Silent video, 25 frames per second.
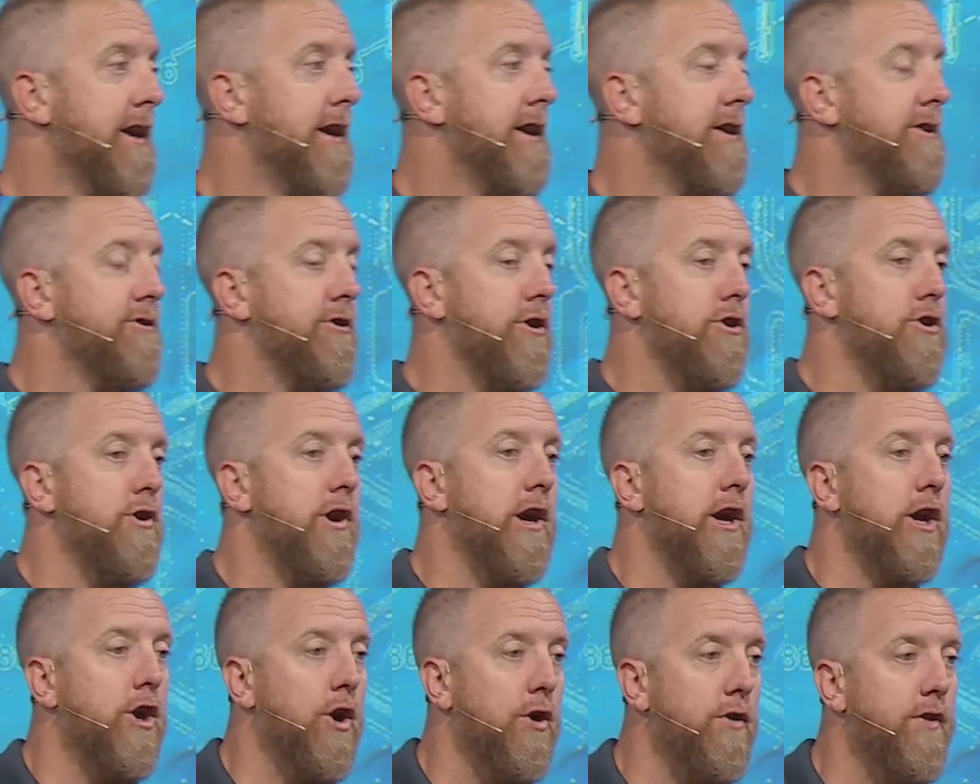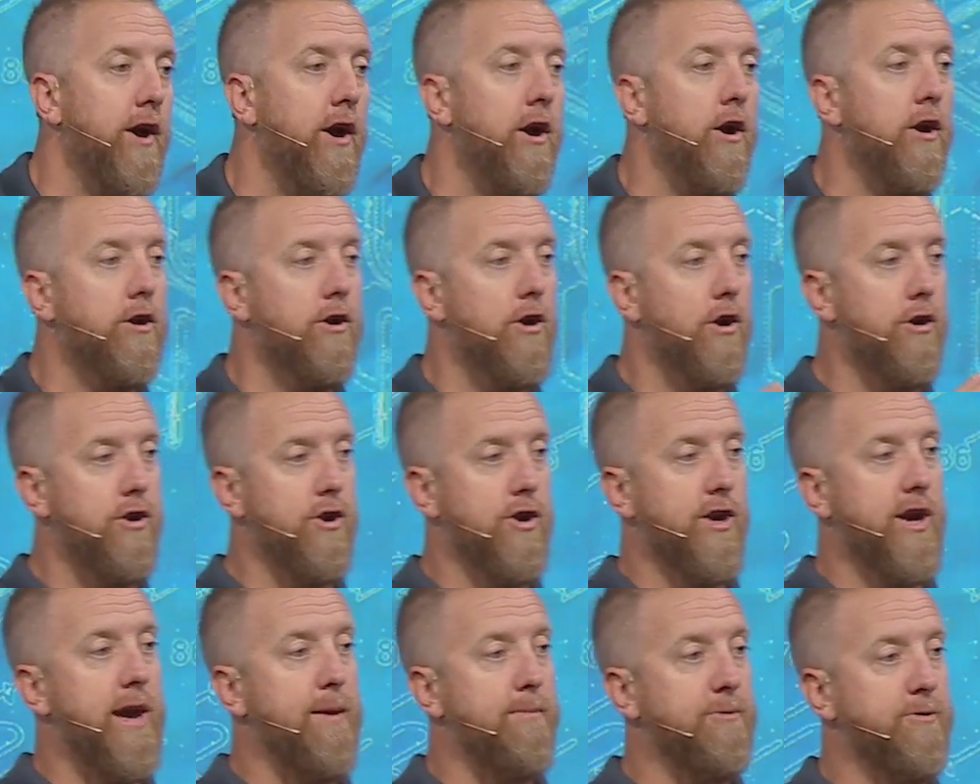So you can go there, go to
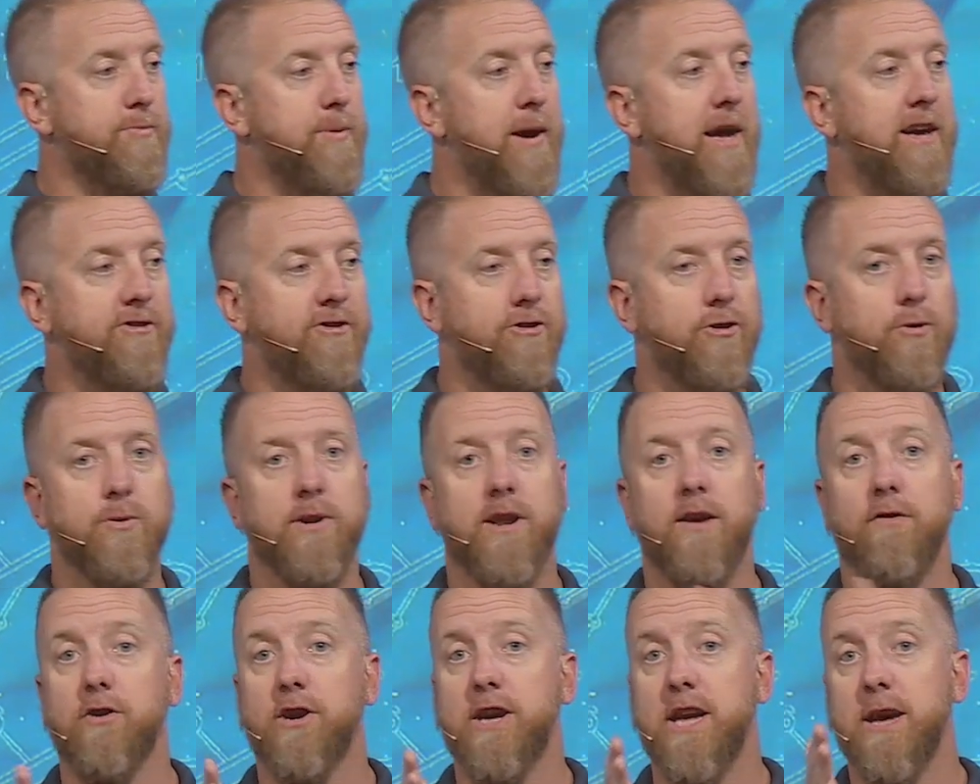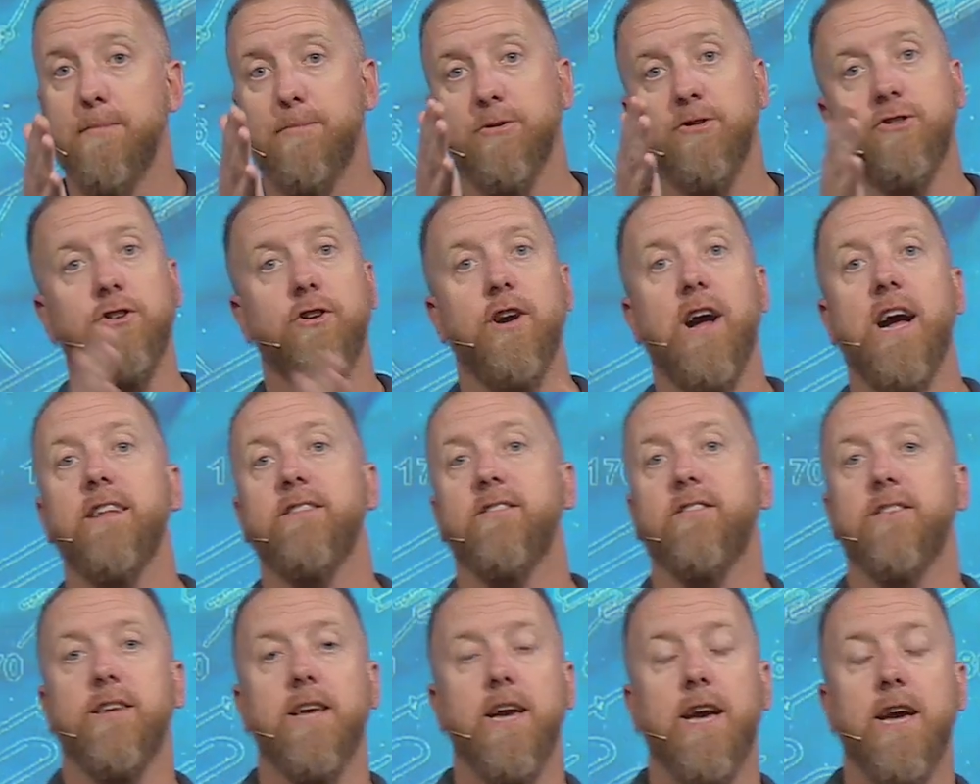your campus pastor, whatever campus you're at
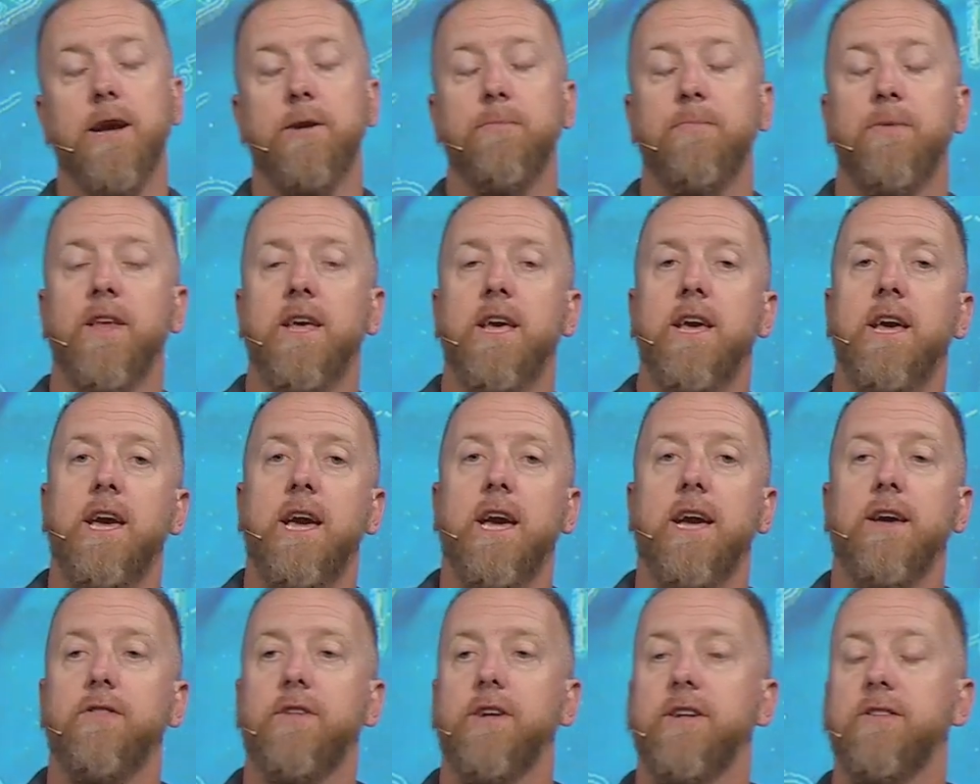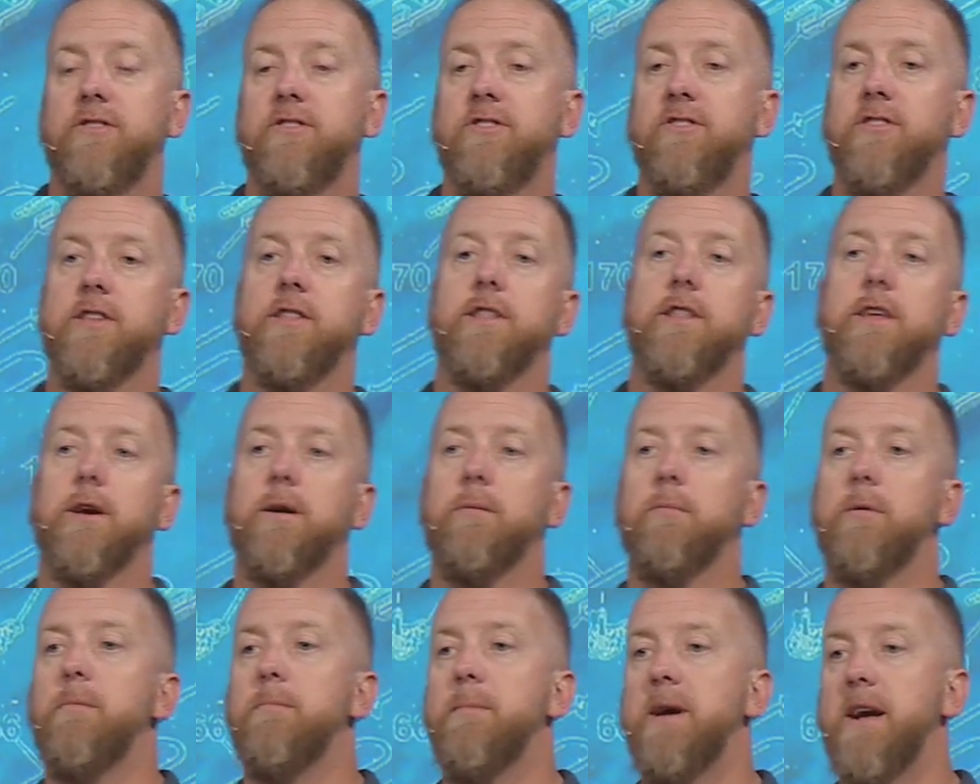today, and then send
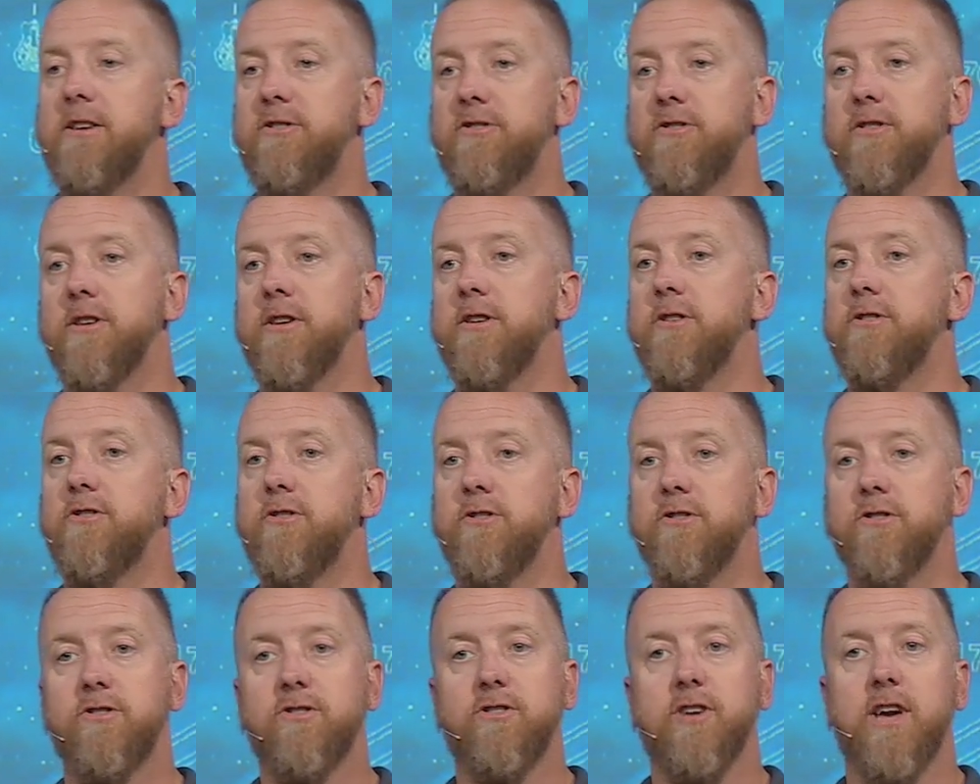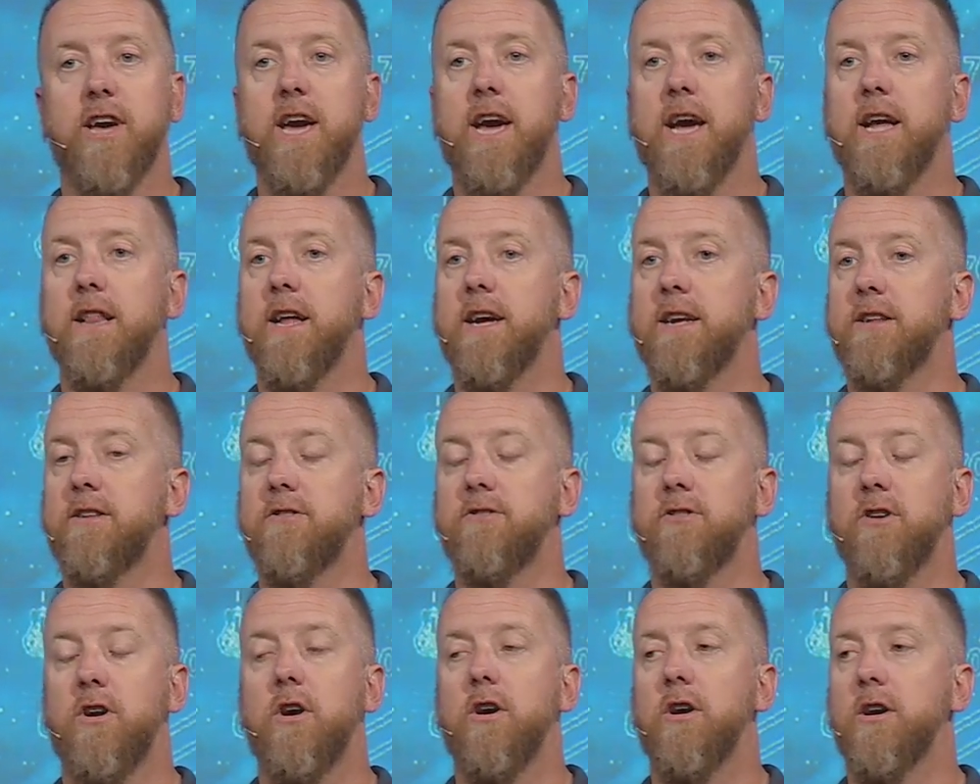them a message and just say, hey, I'd like to
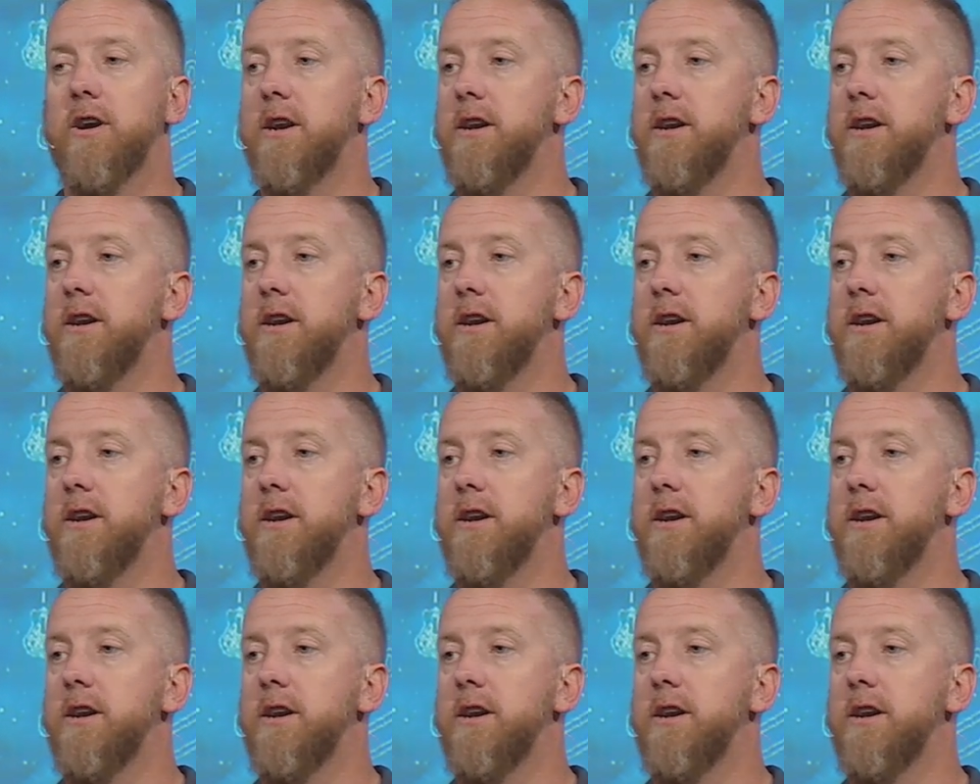talk.